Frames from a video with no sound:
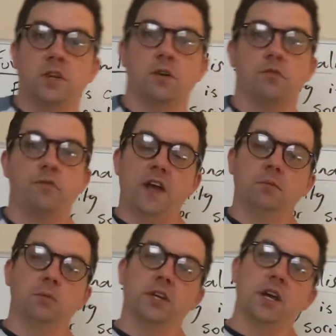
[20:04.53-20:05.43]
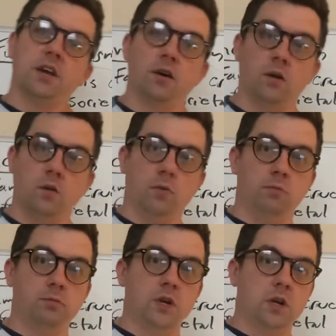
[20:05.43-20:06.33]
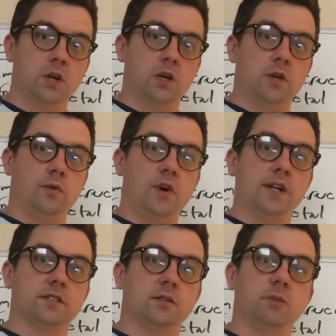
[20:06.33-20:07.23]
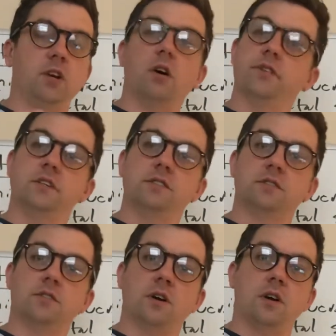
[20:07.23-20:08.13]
family at home, right, to meet all these